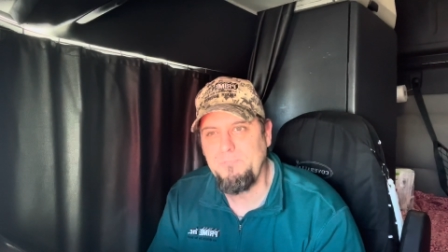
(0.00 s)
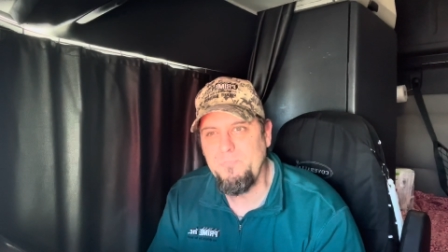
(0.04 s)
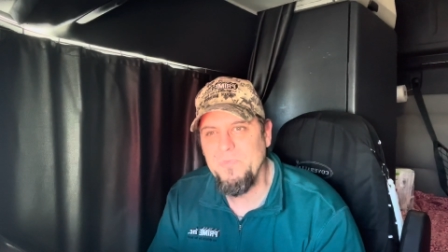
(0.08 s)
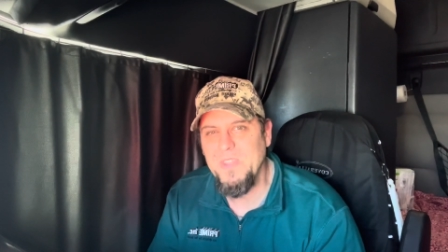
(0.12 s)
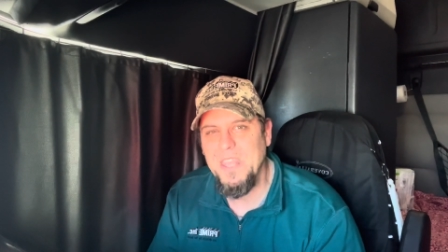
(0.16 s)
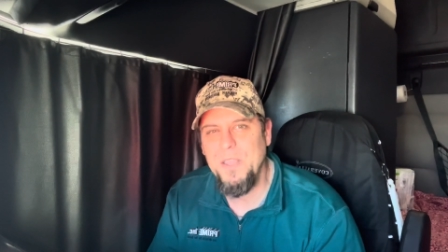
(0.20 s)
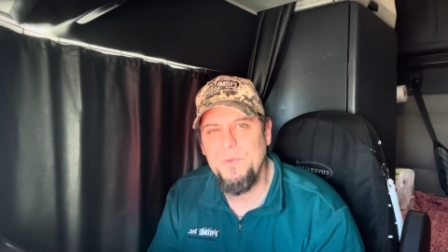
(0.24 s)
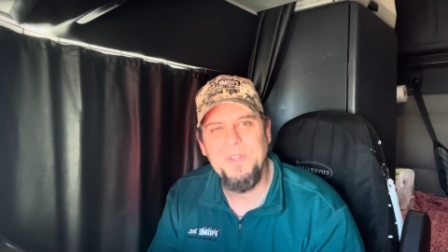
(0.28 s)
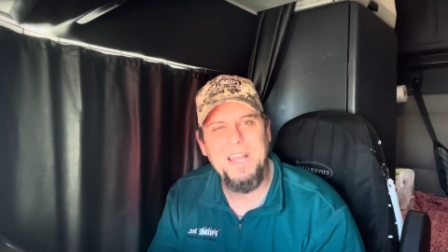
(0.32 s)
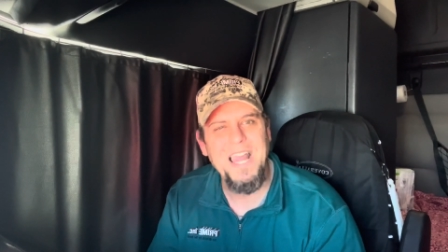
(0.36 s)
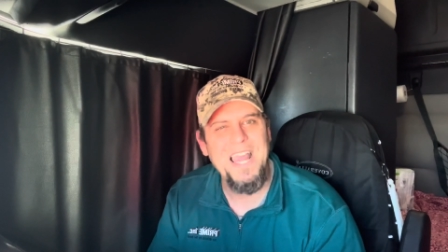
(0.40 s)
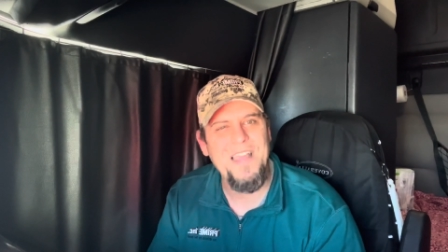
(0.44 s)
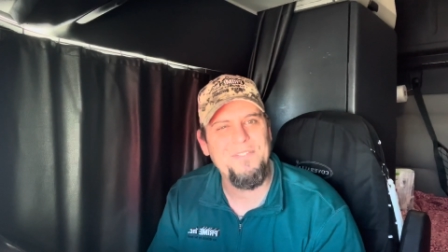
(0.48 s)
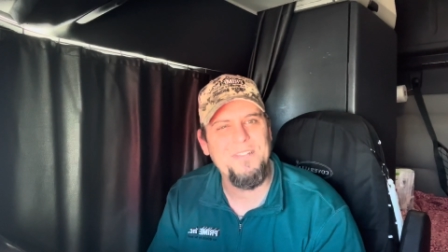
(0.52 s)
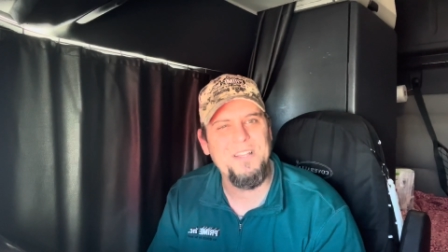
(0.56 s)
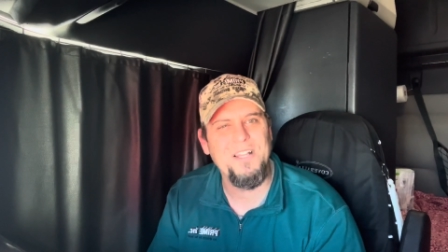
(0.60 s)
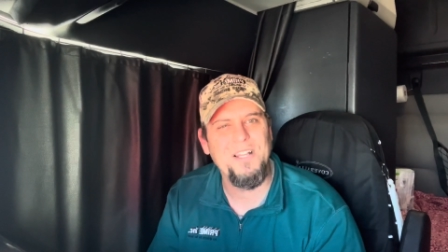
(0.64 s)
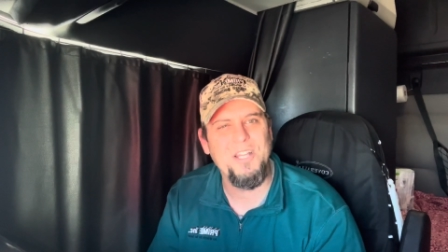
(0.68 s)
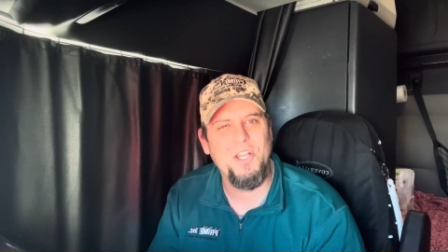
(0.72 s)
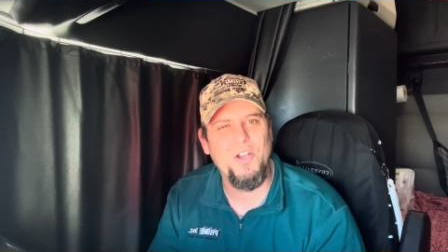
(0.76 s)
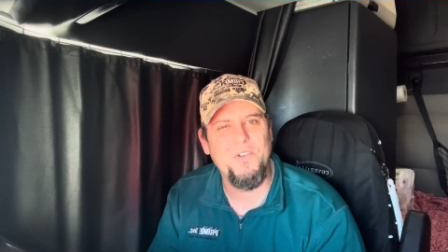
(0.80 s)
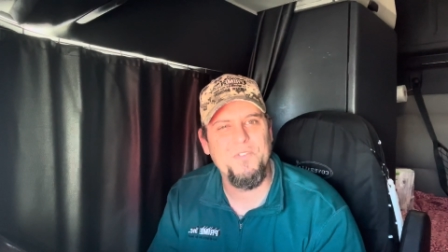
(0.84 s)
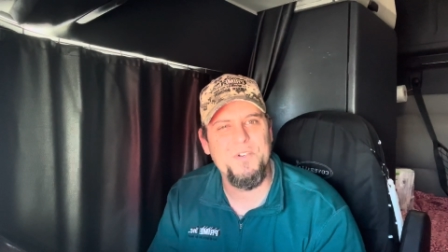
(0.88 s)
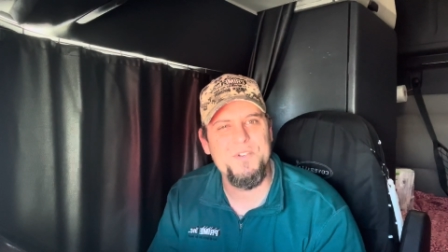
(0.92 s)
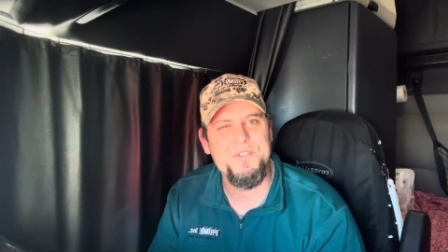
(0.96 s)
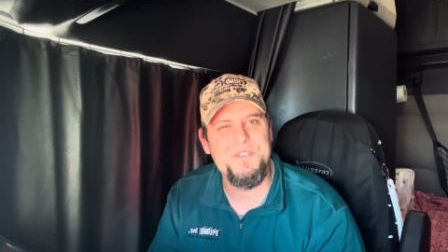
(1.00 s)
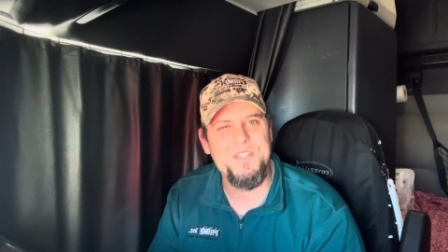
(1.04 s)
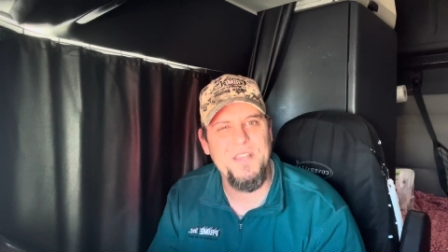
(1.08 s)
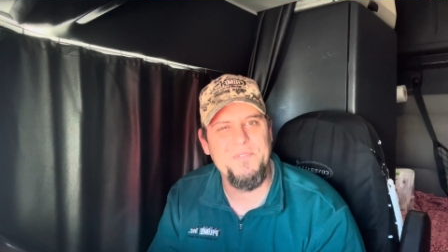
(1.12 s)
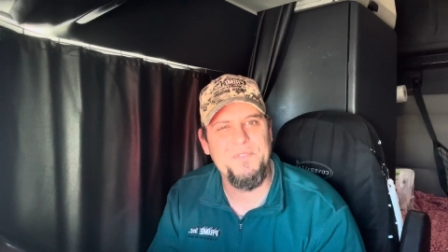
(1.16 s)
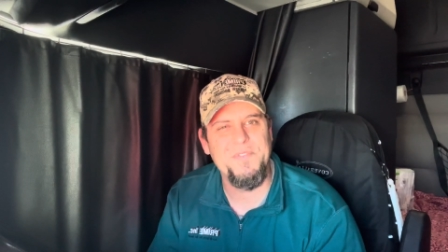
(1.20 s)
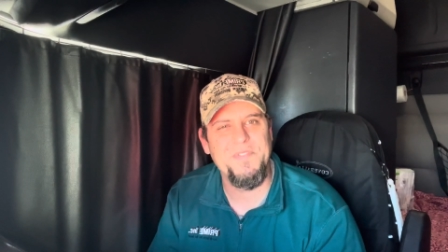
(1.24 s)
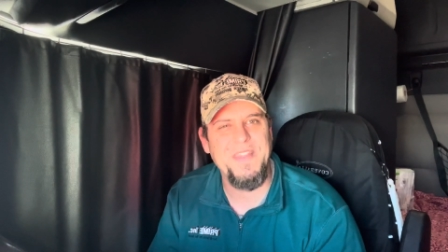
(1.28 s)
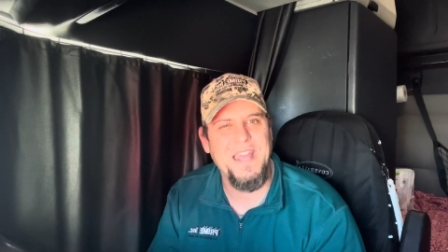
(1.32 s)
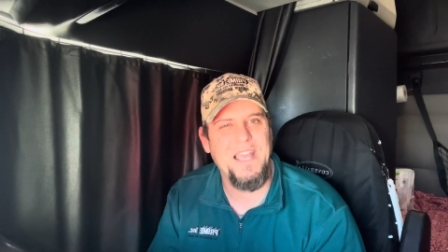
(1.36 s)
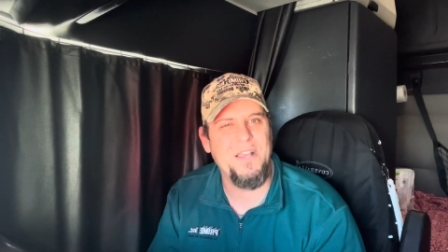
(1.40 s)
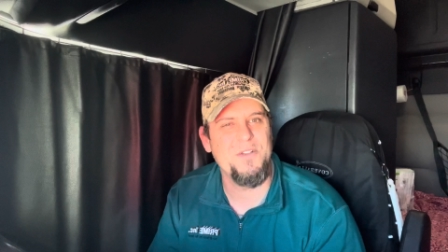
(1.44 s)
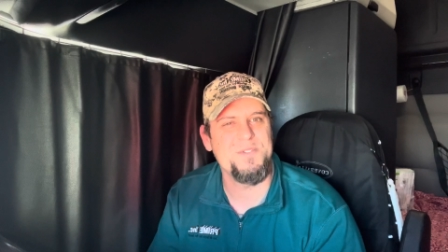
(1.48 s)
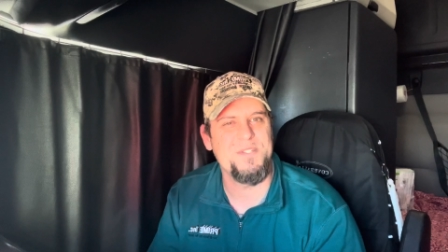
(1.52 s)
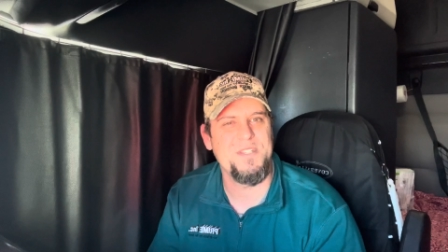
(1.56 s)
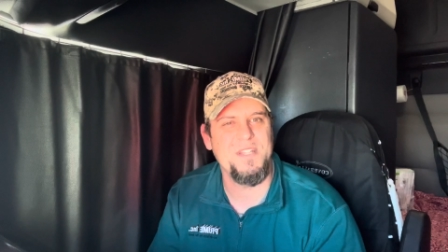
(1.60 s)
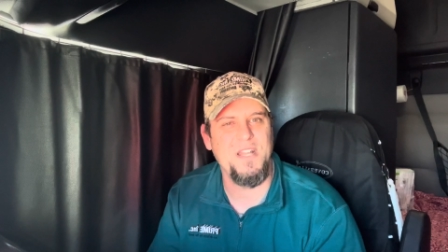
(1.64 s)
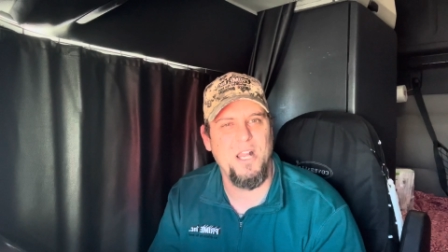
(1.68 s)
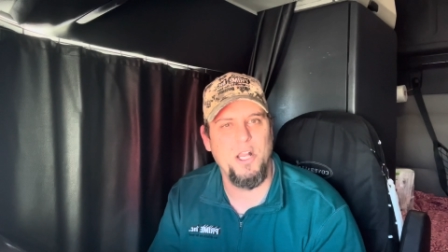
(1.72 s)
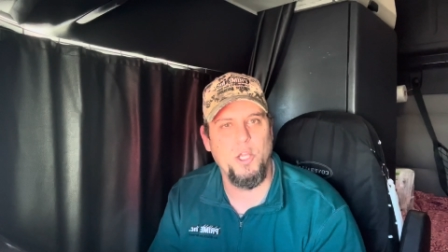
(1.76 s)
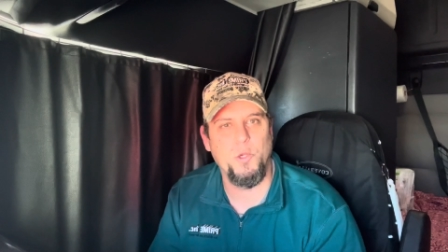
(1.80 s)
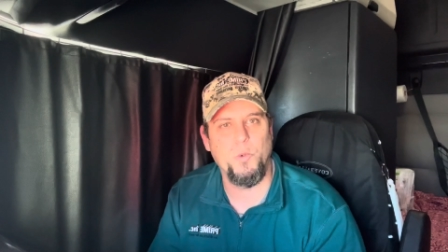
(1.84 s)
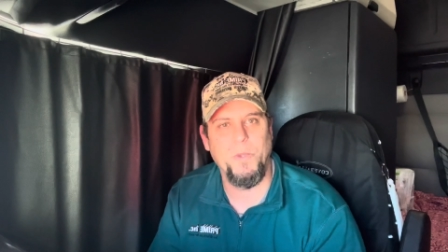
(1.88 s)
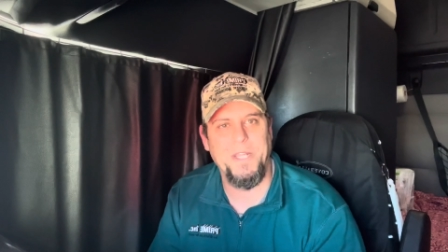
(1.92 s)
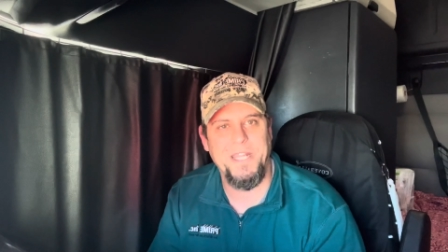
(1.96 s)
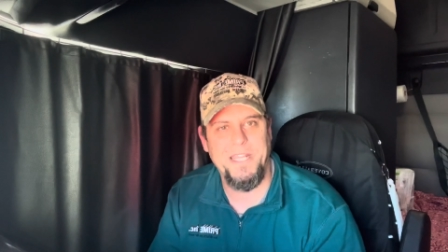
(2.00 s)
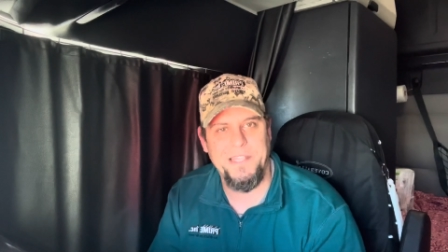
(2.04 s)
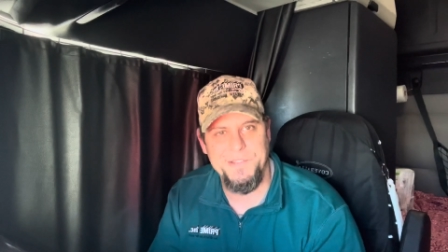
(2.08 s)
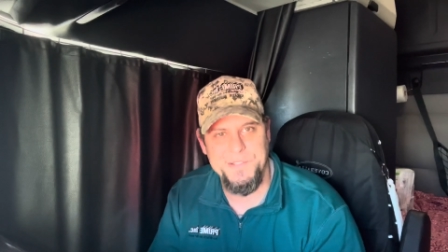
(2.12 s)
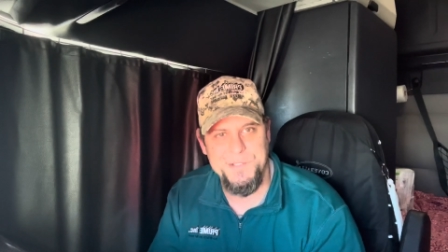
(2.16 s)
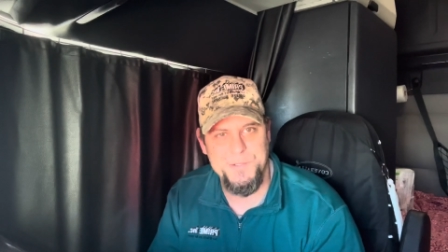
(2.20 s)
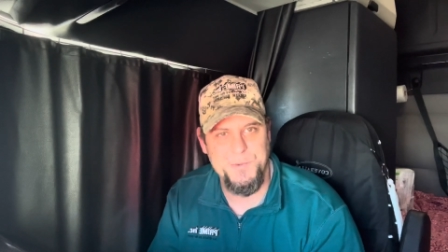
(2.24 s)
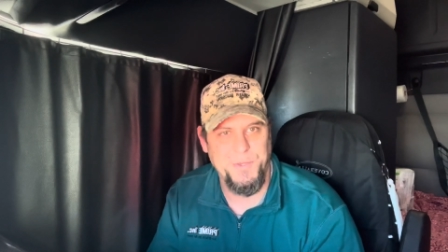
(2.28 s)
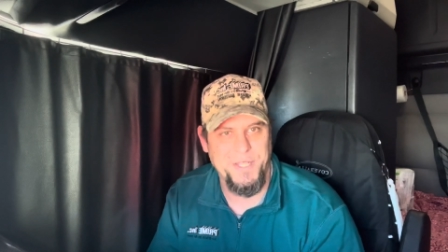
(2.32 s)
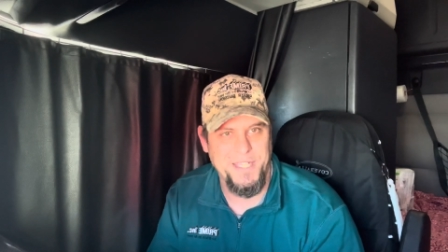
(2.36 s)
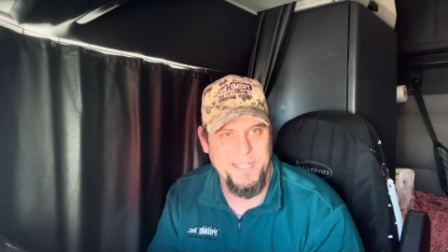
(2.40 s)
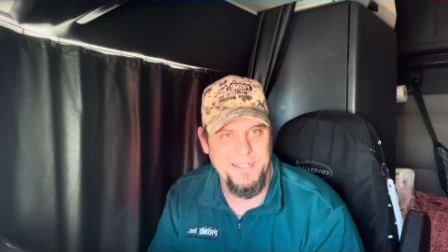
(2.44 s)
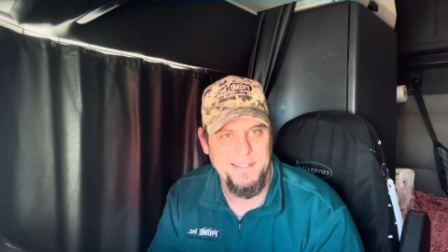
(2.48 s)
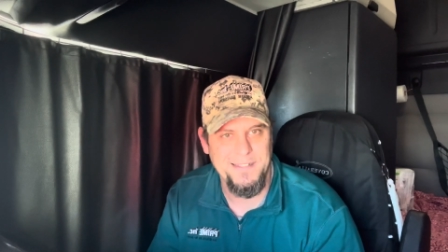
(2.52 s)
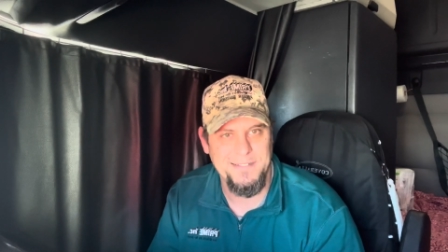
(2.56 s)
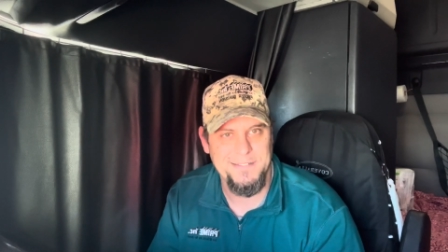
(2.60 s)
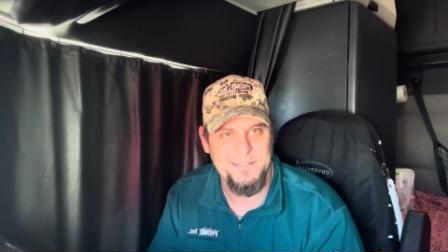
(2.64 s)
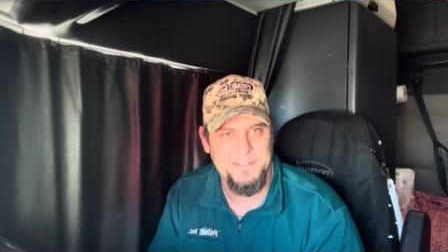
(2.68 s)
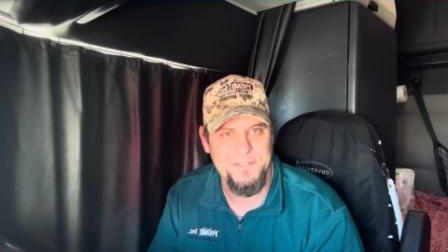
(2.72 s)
we will have a little over $7,000 week this week.